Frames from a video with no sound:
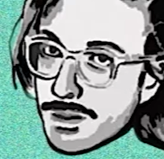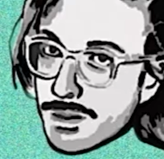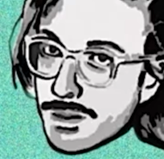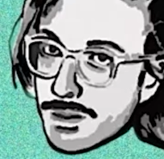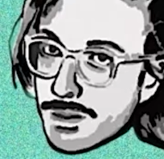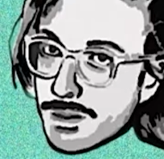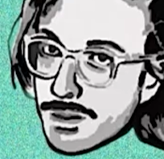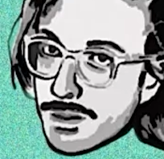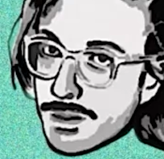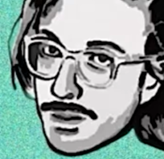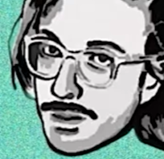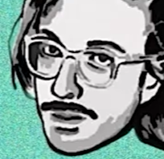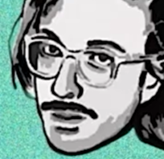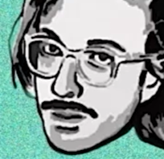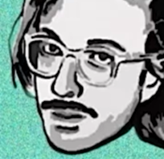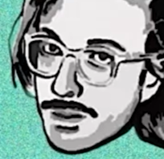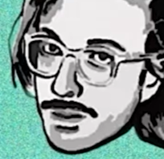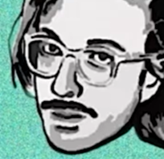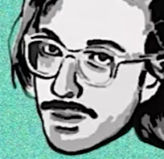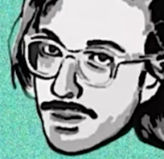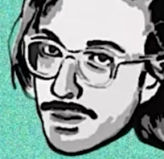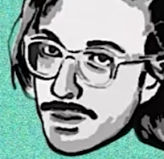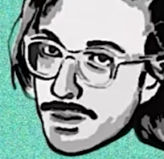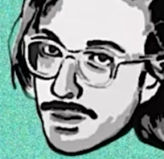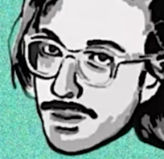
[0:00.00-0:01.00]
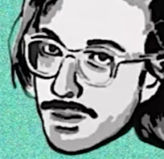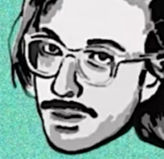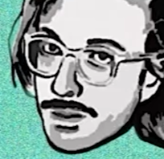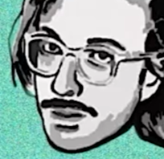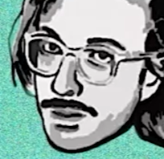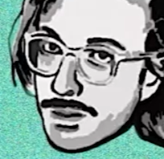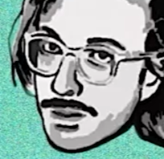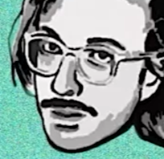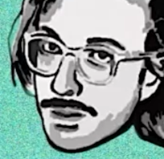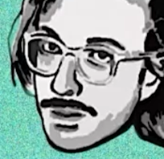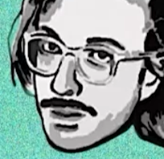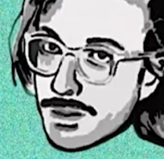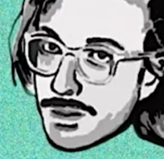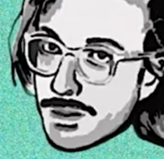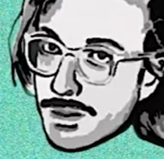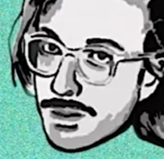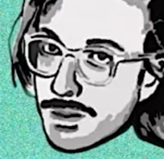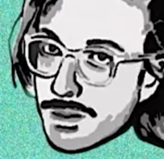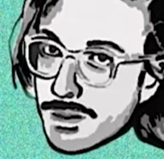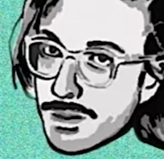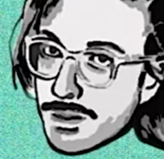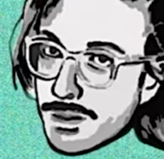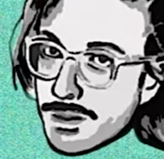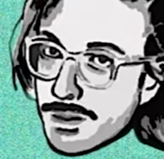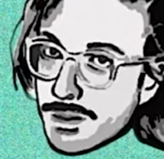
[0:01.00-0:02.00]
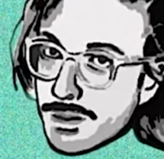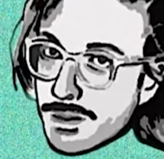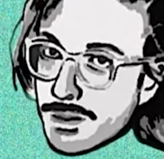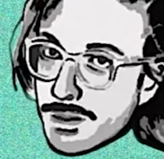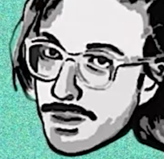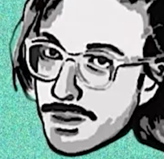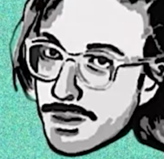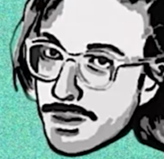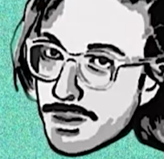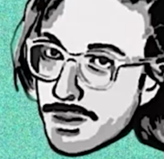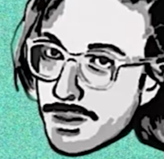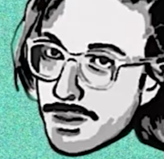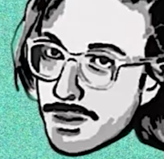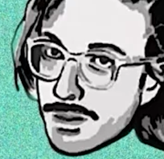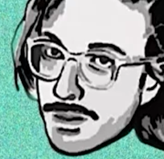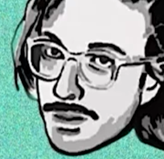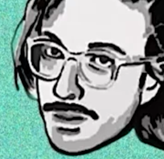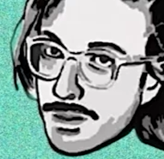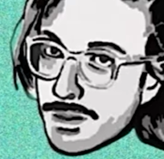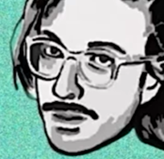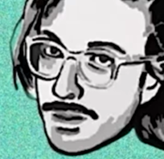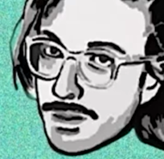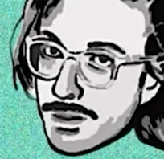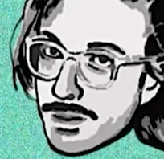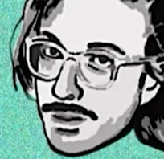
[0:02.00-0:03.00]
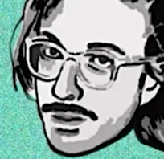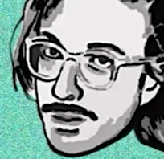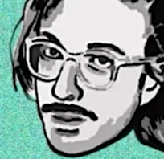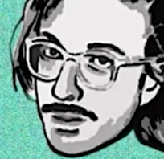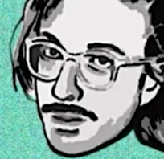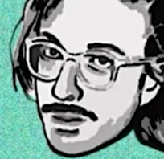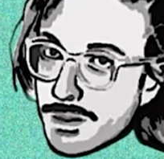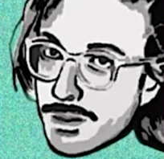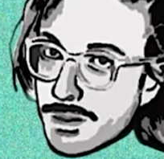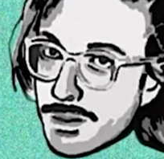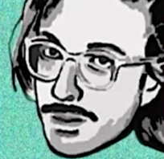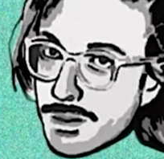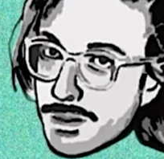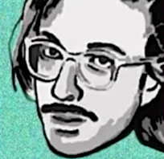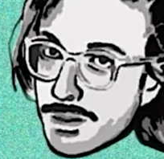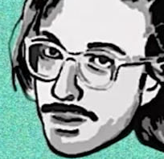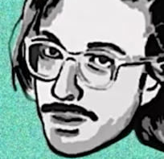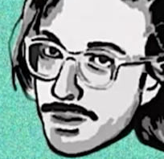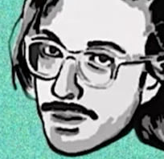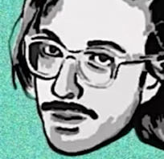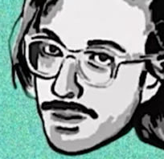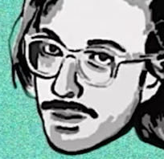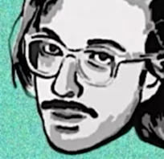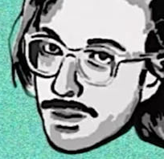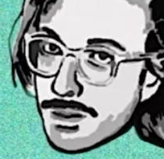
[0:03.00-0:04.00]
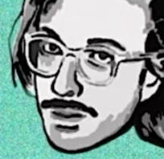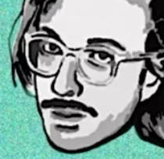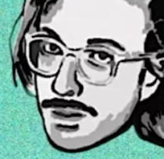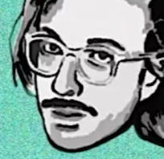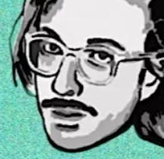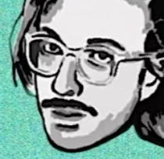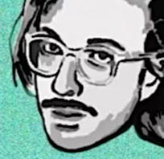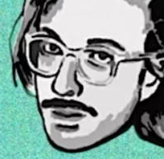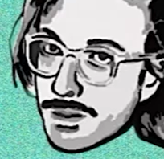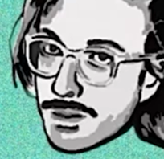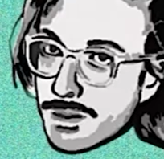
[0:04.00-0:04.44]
(silent)